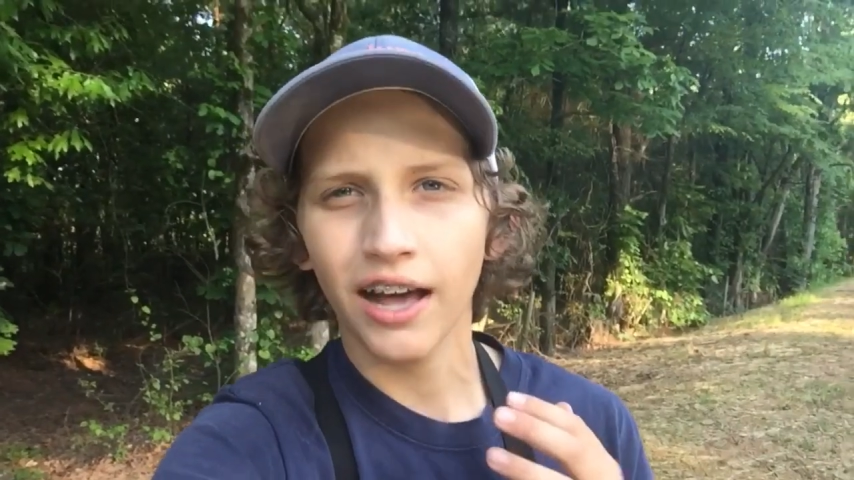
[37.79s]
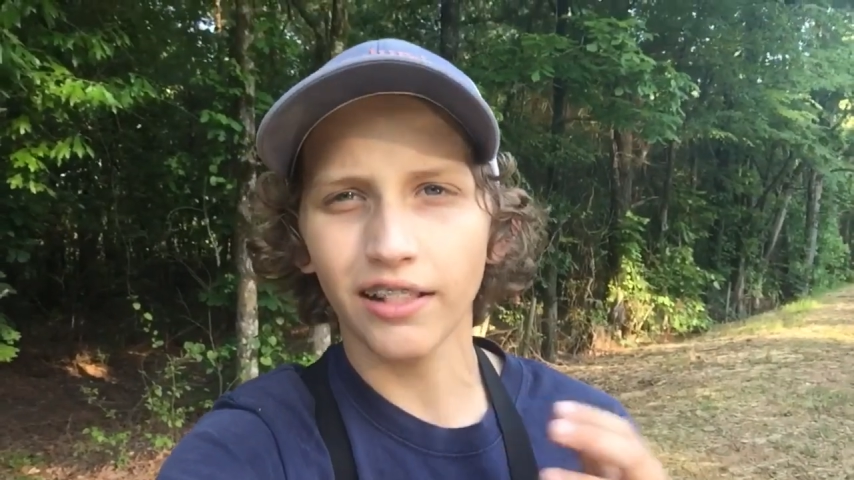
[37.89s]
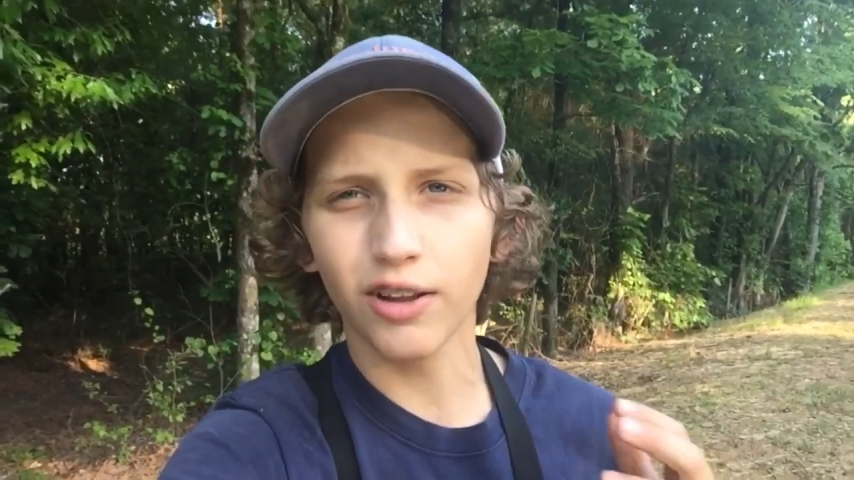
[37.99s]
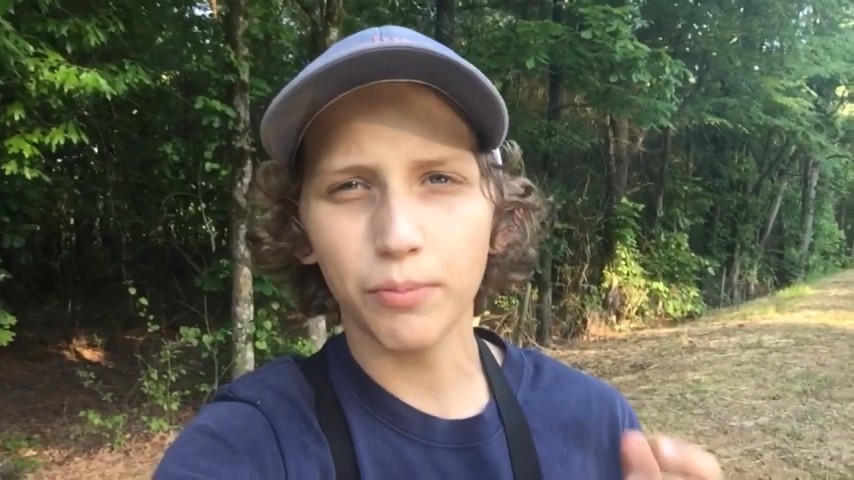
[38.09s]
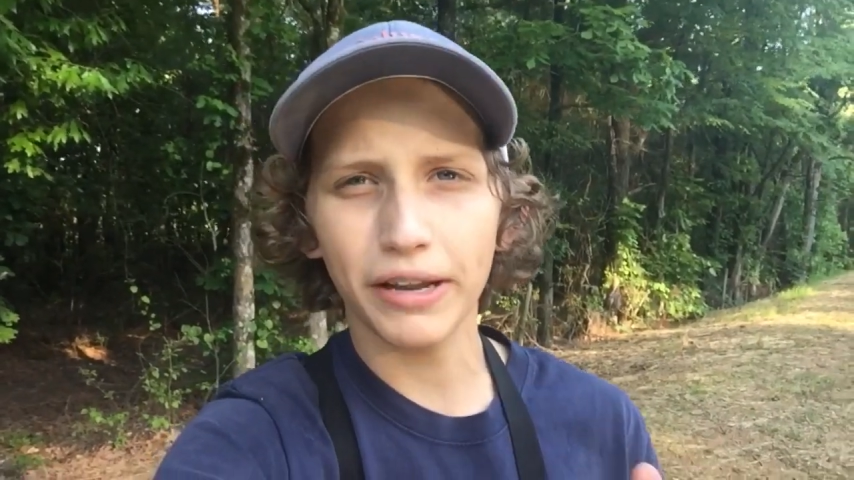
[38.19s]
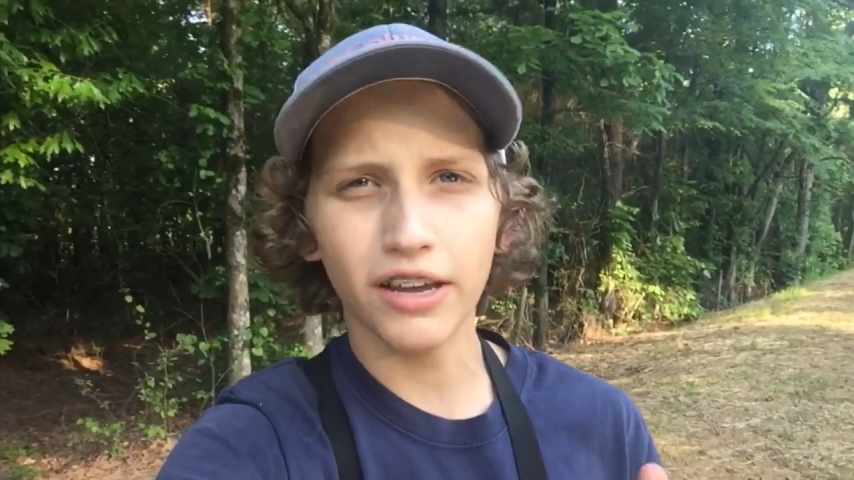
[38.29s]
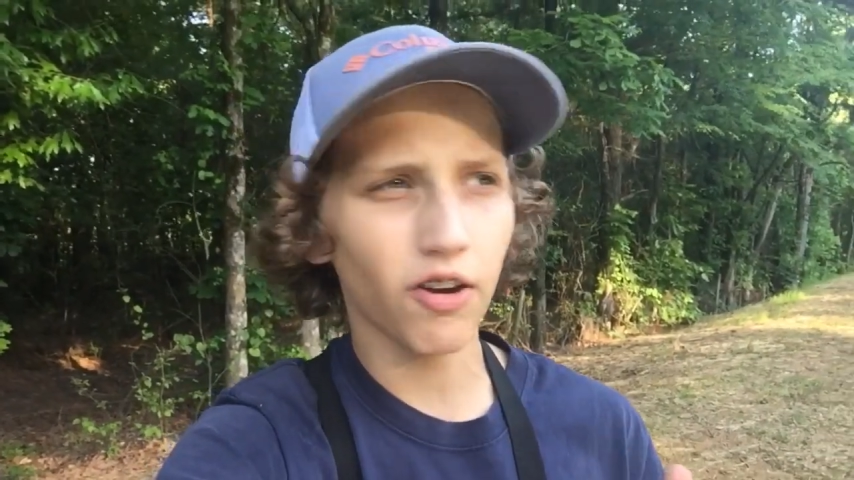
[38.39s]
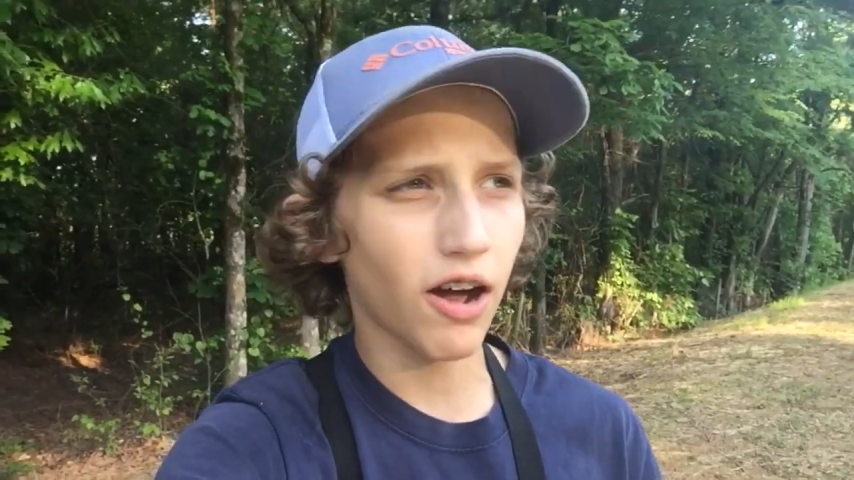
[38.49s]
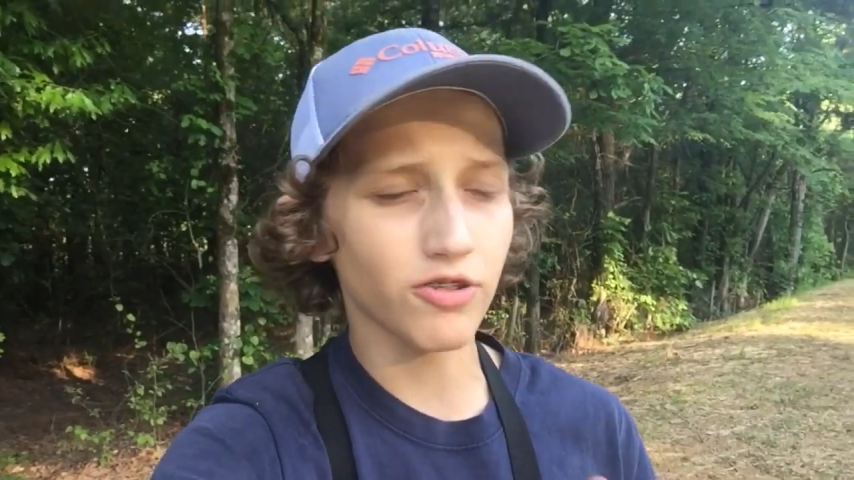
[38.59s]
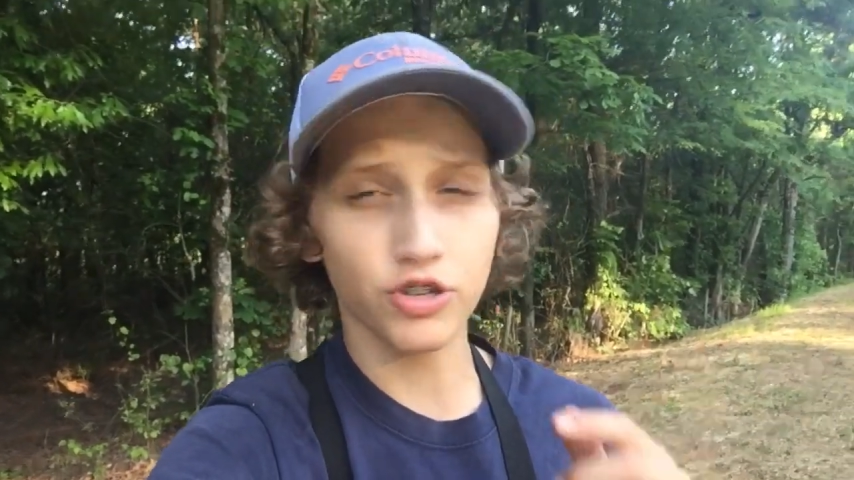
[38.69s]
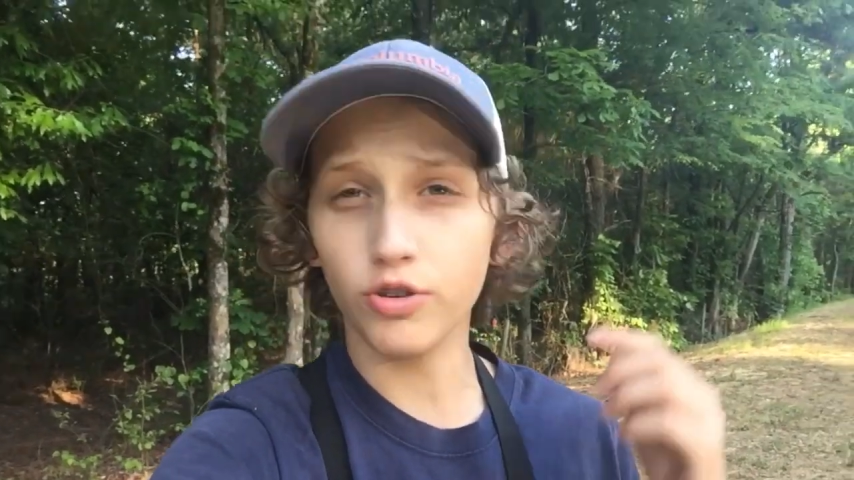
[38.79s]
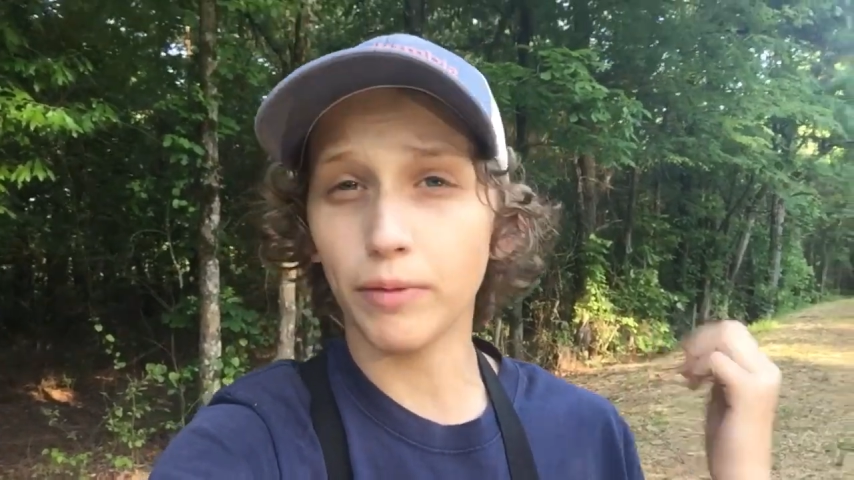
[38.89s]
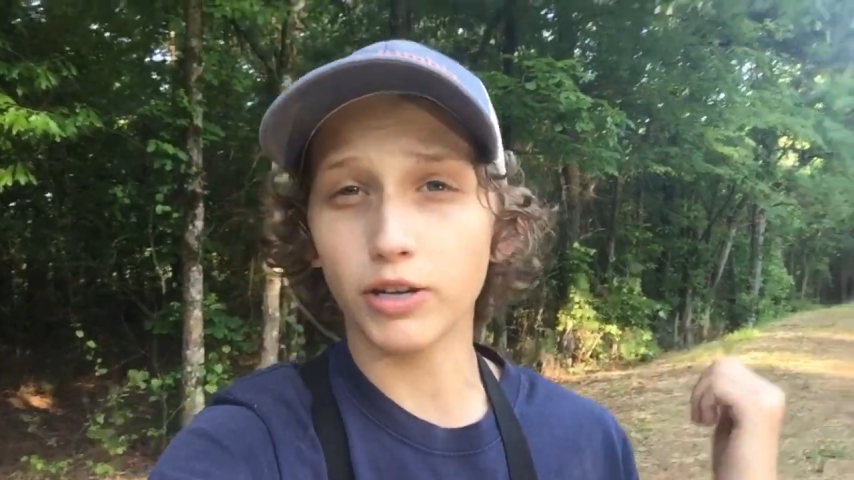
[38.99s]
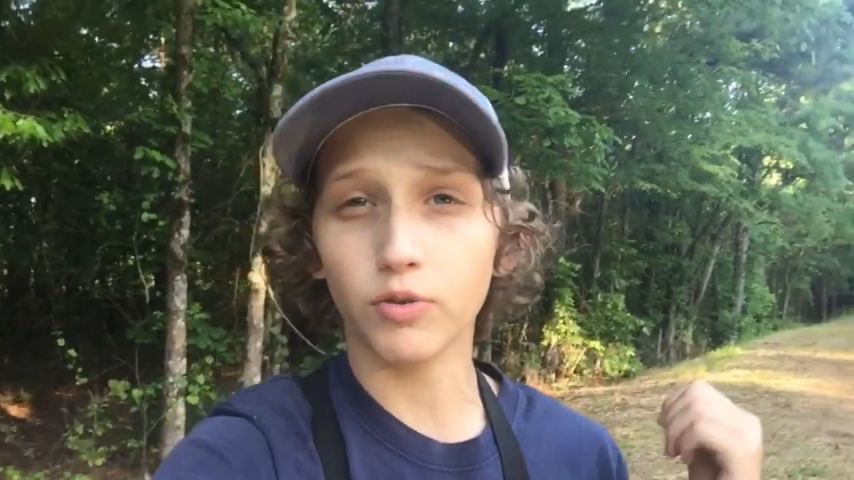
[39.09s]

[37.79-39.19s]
A little bit ago, I was shooting my